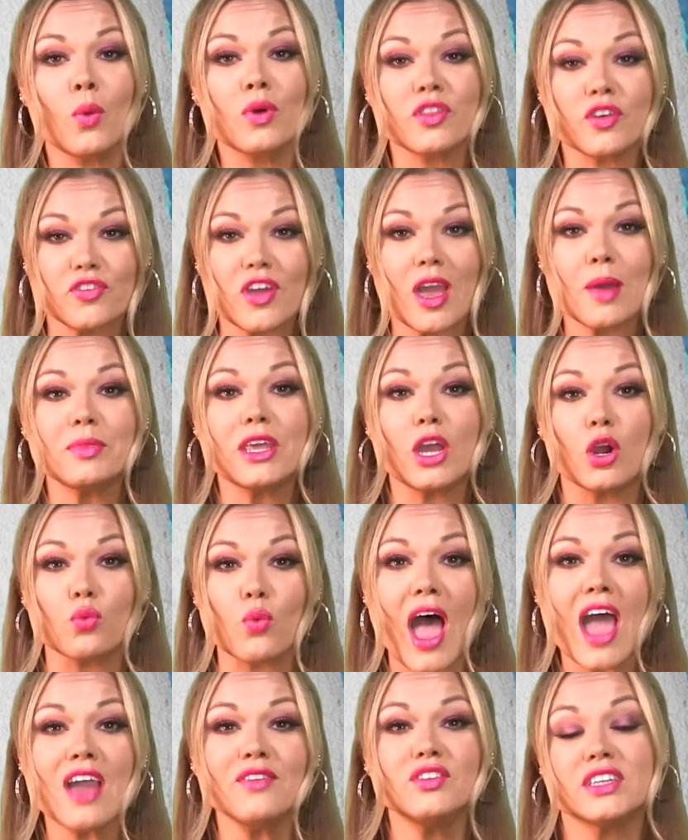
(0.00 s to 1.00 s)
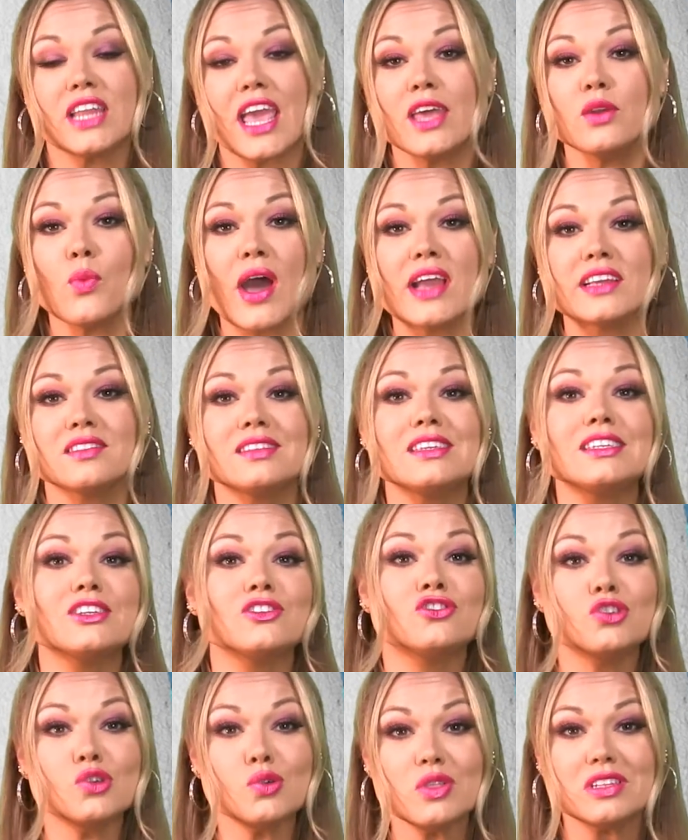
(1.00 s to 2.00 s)
when the family arrived in NYC
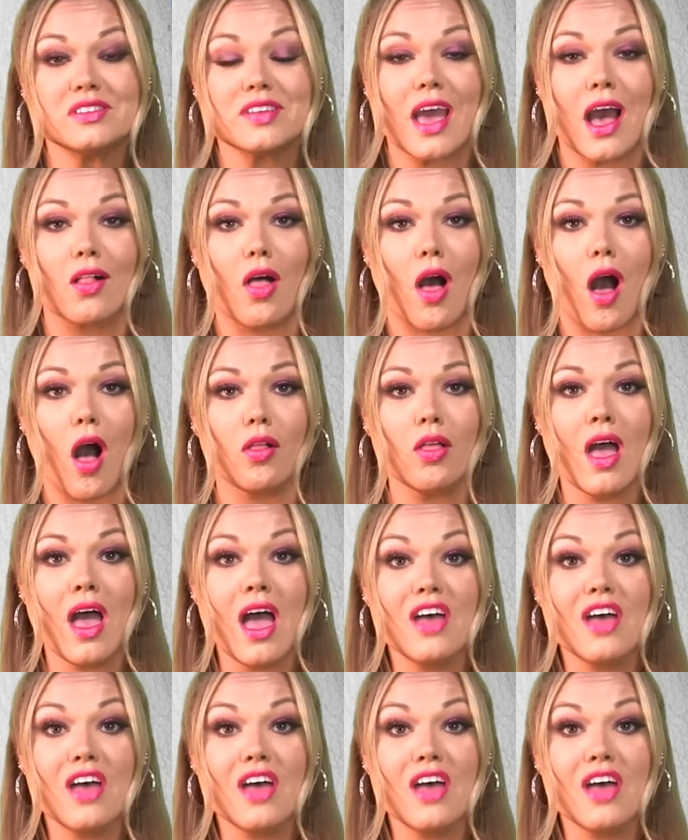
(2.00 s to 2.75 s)
to do the tell all